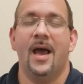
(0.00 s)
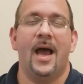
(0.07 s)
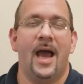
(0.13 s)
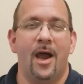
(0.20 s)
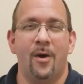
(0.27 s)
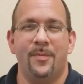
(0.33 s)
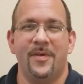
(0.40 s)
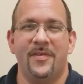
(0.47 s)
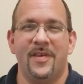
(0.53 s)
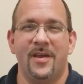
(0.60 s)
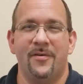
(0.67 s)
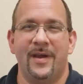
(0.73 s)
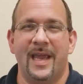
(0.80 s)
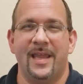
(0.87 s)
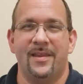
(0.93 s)
I hope to see
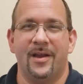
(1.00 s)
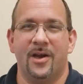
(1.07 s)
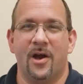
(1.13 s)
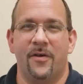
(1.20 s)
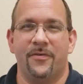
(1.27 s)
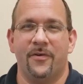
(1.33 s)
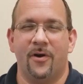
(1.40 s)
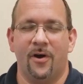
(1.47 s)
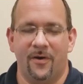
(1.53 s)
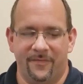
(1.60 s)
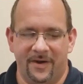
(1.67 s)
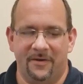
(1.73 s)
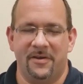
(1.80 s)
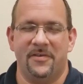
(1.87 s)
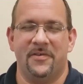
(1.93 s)
you again in the concert hall
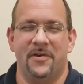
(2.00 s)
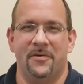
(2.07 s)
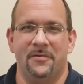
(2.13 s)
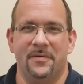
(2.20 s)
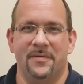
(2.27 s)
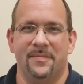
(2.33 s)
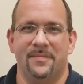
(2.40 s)
very soon.